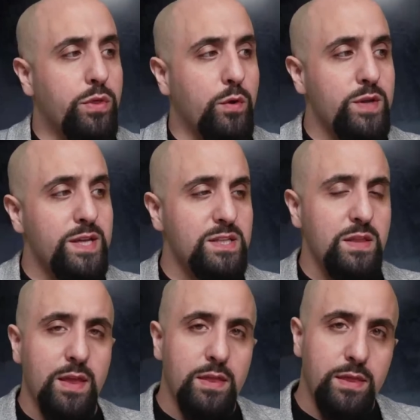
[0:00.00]
the
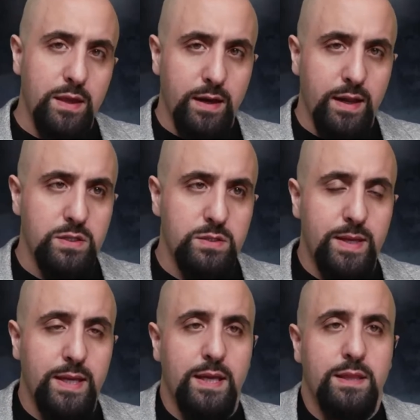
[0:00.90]
reason that Iran is
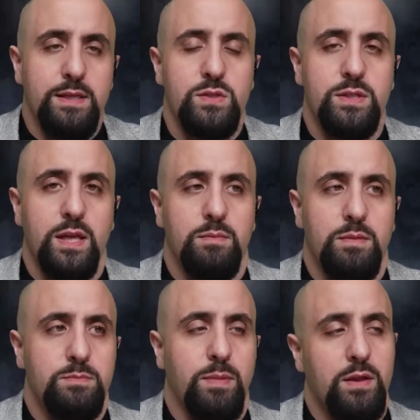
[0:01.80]
making these
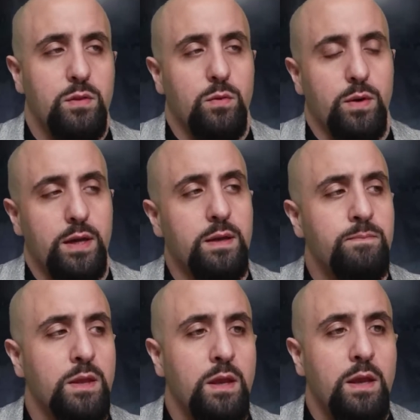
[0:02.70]
statements, by the way,
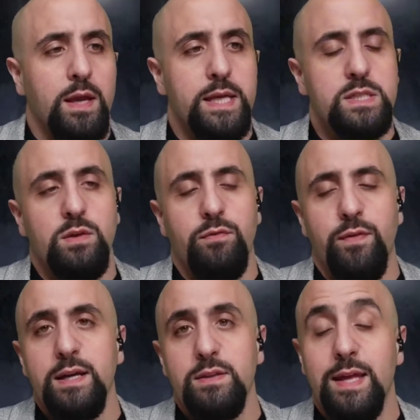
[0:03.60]
is the
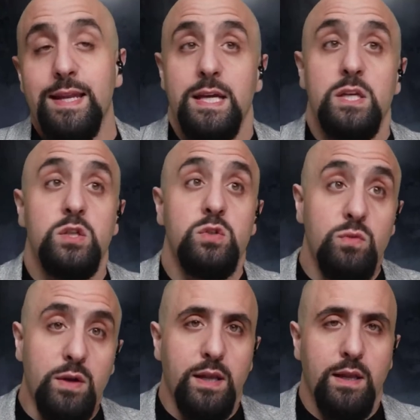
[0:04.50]
fact that
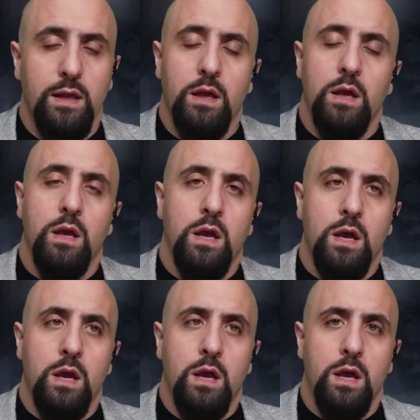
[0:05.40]
Israel
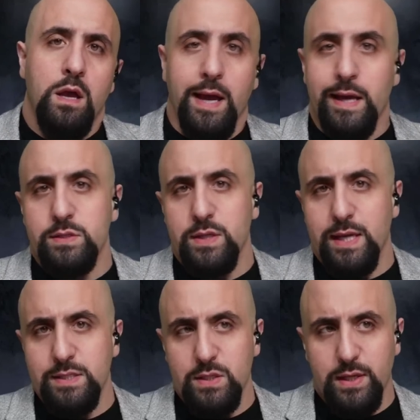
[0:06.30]
has
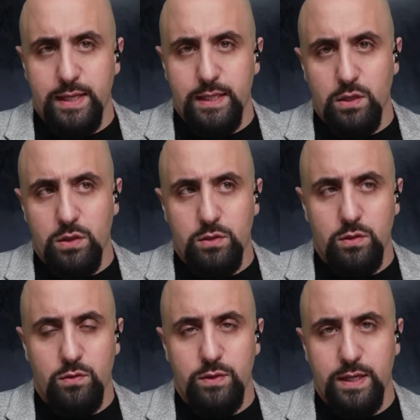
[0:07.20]
escalated the
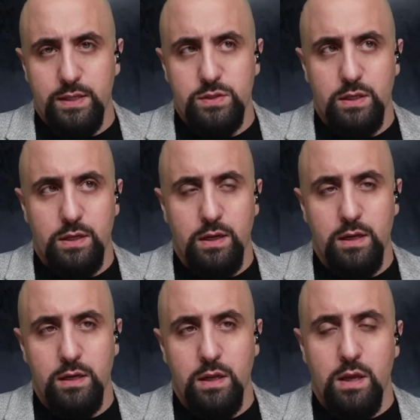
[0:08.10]
tone against
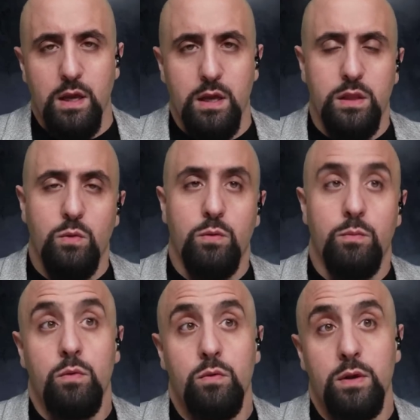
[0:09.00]
Iran, and there were
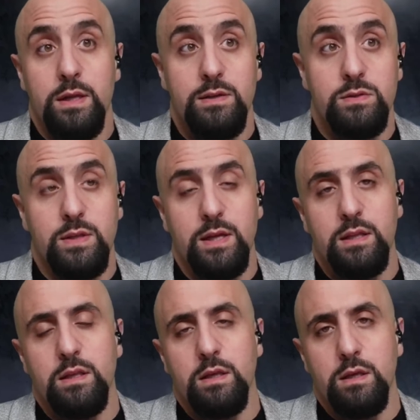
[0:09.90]
more leaks
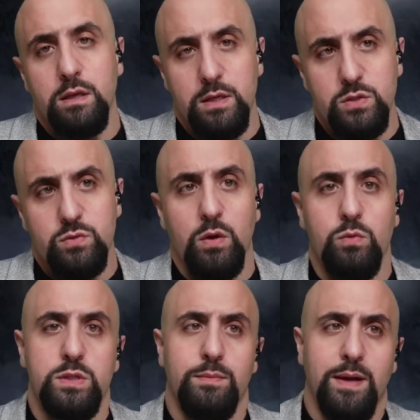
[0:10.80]
that Israel
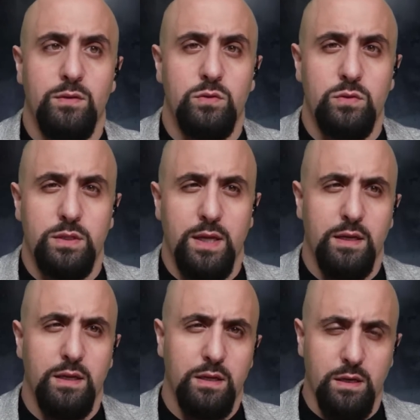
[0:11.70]
was about to
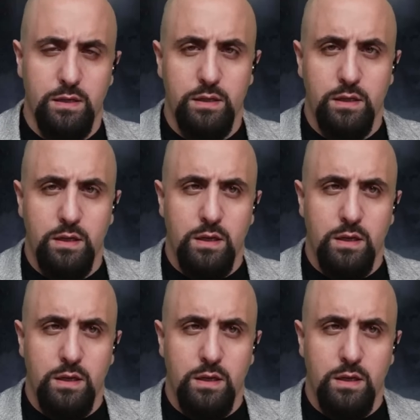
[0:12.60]
attack Iran